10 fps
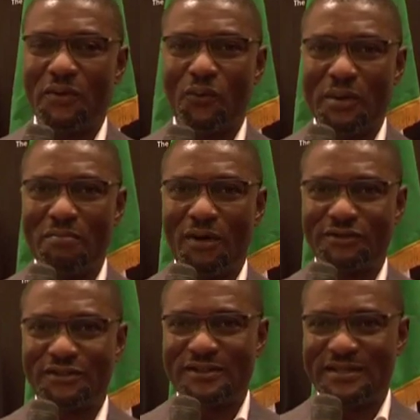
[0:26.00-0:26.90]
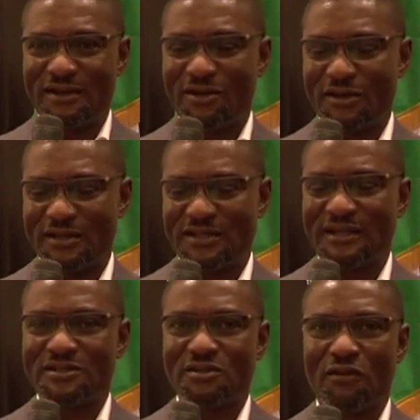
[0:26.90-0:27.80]
we must take
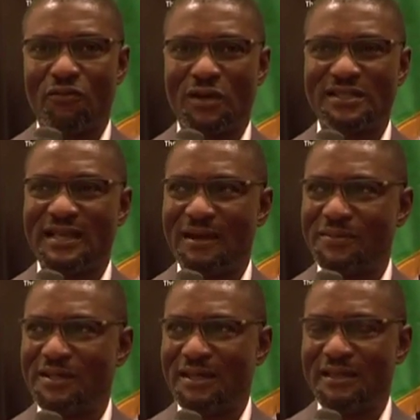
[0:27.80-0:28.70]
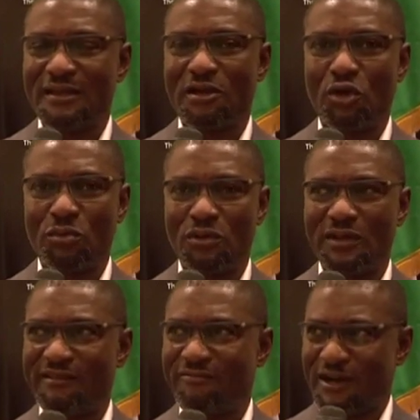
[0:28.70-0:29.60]
cognizance of what is happening in the
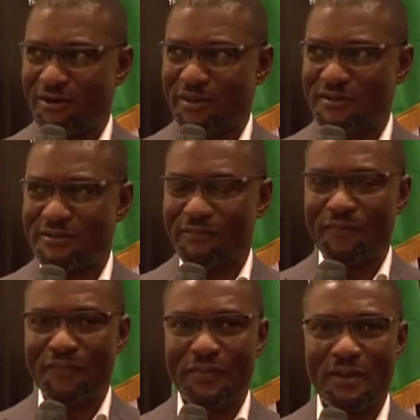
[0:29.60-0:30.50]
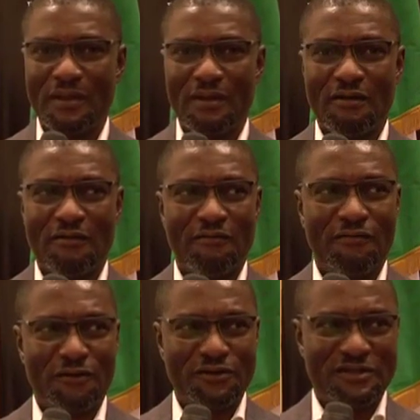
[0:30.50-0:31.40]
global environment.
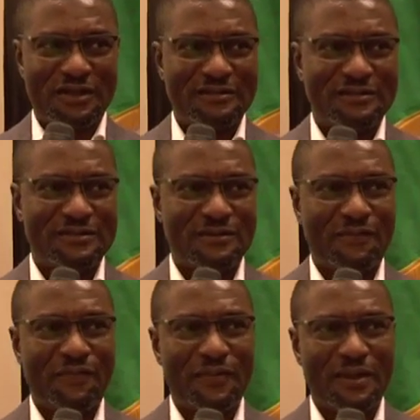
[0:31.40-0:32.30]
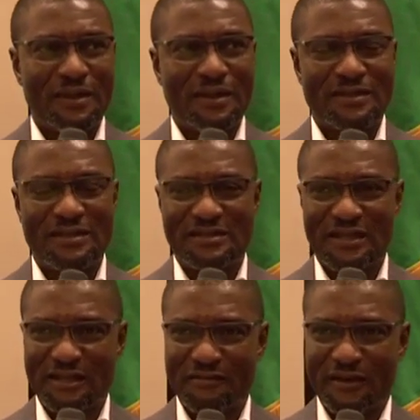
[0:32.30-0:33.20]
For instance, it is
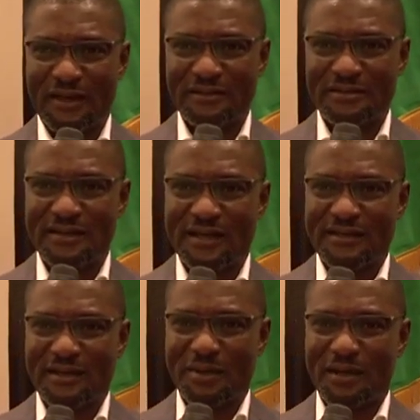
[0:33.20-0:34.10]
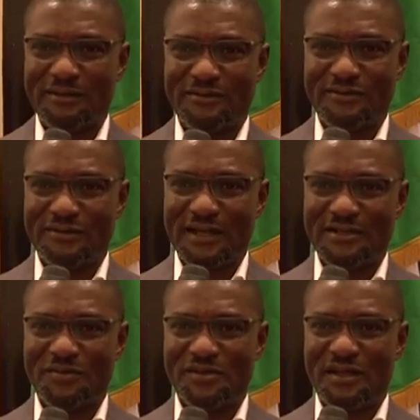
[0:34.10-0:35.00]
significant that about
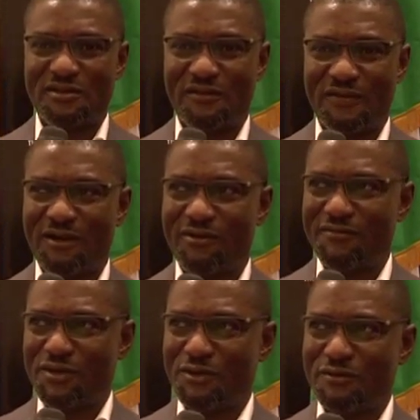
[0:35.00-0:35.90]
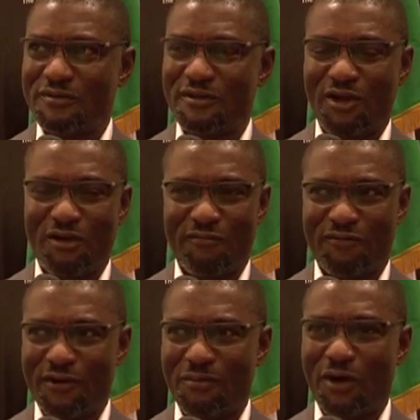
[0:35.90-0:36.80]
90% of our revenues come
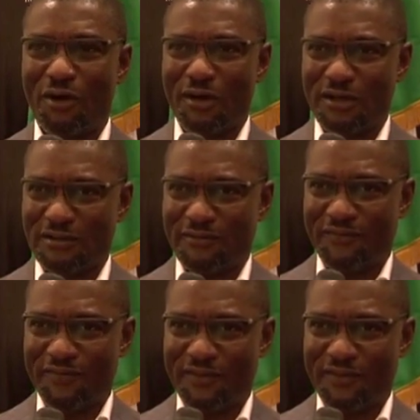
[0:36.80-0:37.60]
from oil.